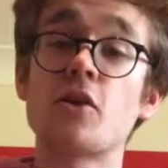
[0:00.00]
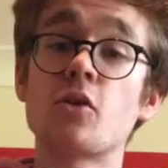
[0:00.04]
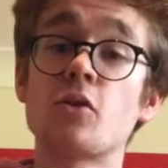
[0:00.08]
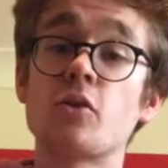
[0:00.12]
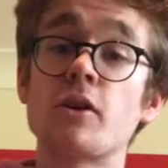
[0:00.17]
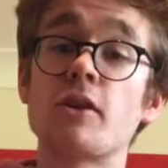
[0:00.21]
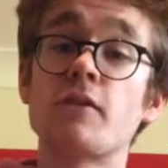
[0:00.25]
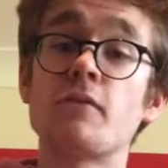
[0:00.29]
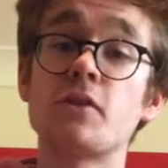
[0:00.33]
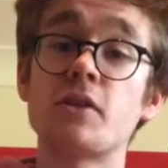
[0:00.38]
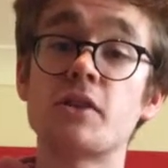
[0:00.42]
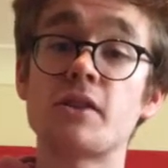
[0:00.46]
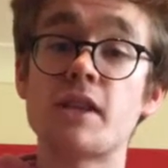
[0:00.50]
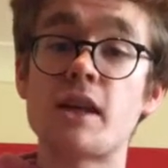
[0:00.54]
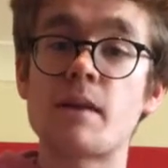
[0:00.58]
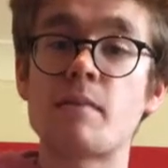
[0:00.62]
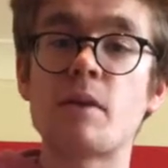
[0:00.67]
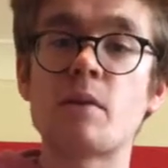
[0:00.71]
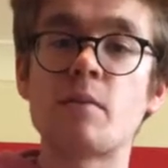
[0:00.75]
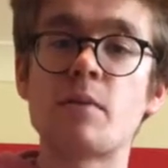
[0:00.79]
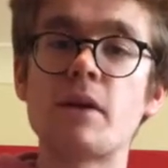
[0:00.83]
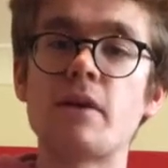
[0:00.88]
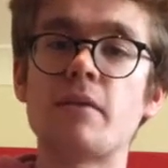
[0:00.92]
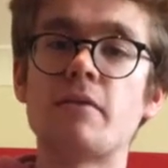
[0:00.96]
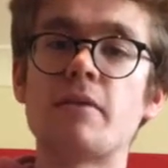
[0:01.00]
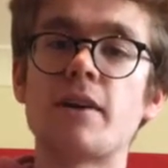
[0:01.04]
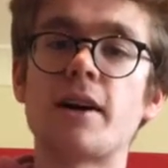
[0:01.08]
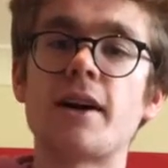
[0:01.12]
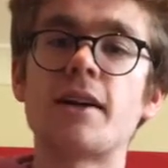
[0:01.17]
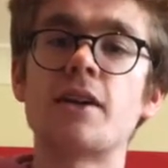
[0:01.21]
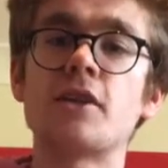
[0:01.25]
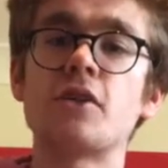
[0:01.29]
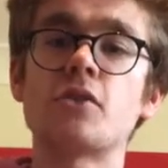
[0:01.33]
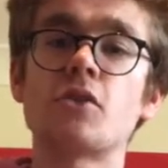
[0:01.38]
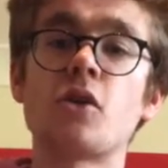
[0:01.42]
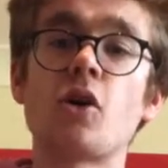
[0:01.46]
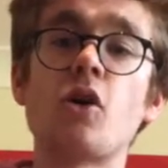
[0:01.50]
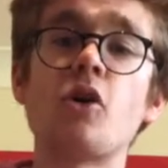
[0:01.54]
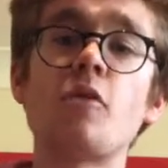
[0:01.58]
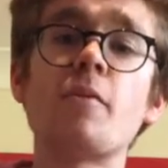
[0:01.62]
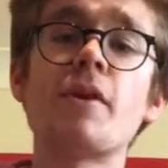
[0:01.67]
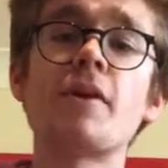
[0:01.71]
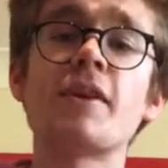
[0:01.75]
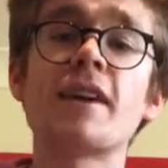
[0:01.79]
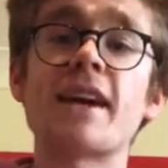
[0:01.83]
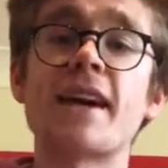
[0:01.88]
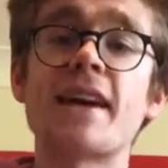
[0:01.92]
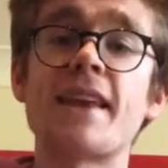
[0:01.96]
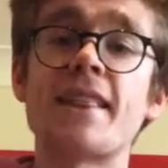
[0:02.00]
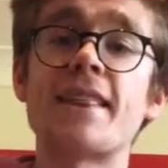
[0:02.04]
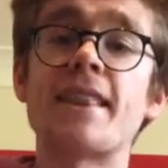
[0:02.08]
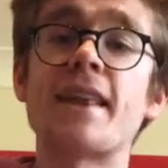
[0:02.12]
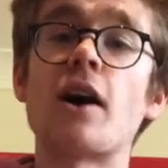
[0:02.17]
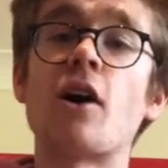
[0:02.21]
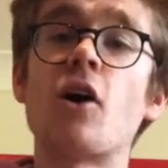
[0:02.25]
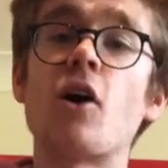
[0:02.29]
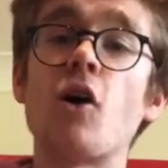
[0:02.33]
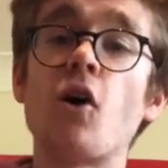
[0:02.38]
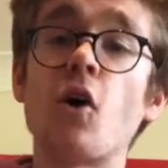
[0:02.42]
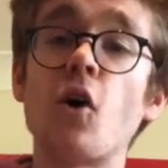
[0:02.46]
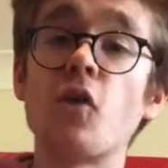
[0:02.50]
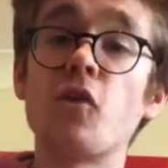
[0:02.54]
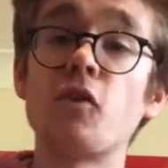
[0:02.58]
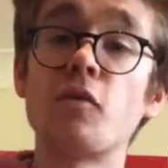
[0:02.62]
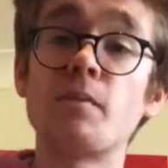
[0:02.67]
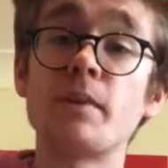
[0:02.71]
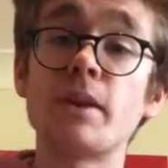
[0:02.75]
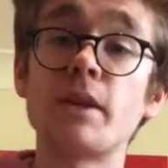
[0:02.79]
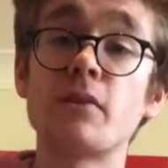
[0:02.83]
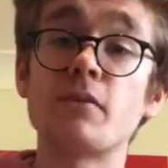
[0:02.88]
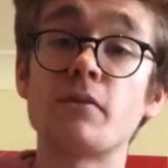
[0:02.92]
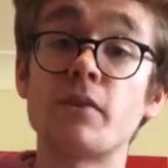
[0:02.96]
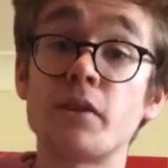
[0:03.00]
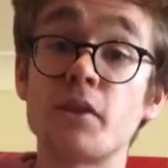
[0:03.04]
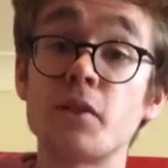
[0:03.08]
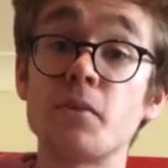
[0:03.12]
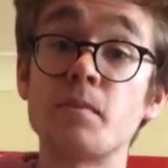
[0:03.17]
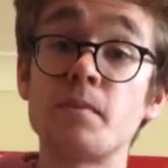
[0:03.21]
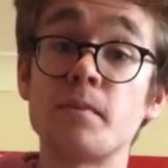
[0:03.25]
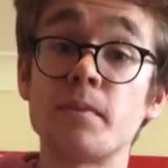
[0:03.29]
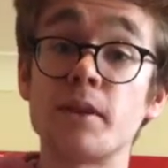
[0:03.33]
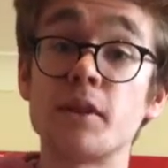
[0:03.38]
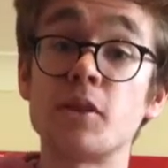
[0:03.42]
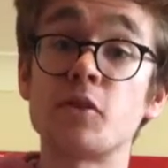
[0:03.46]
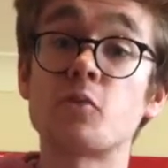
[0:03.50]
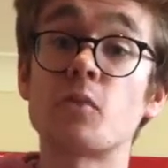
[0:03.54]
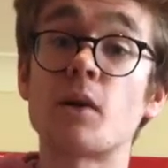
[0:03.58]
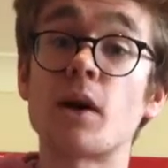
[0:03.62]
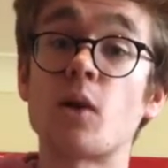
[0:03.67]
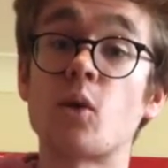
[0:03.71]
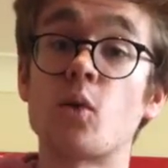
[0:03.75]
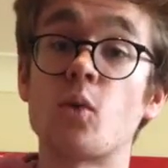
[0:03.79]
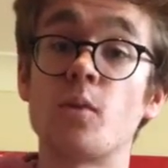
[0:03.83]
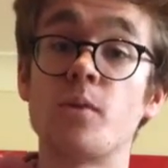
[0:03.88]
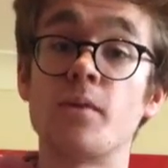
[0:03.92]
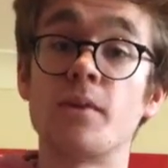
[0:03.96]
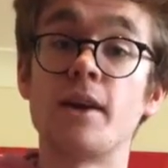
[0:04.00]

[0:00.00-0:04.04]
quaver, semi-breve. And it's all about getting that offbeat rhythm as well.